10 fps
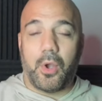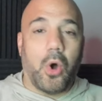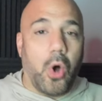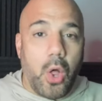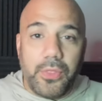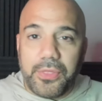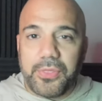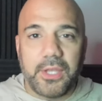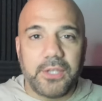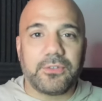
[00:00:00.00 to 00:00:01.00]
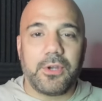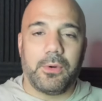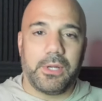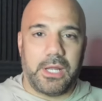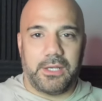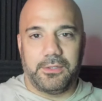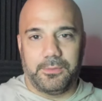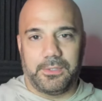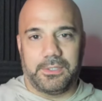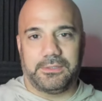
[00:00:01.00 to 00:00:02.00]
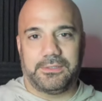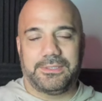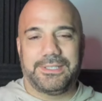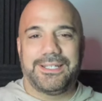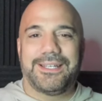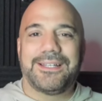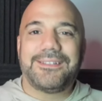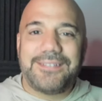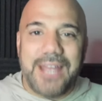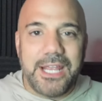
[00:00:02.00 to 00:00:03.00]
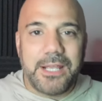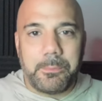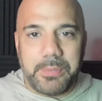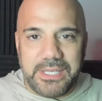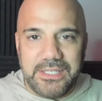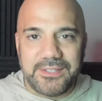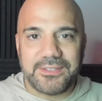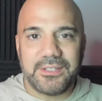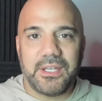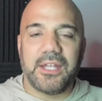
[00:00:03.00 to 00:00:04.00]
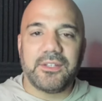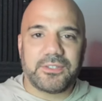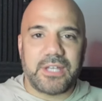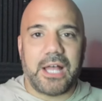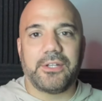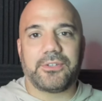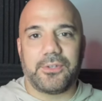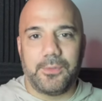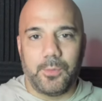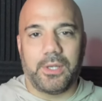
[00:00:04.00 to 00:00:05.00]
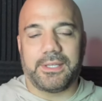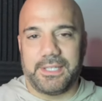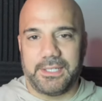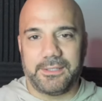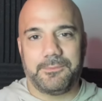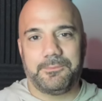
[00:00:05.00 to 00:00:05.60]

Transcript: All the things going on in the world, take peace and solace in one thing.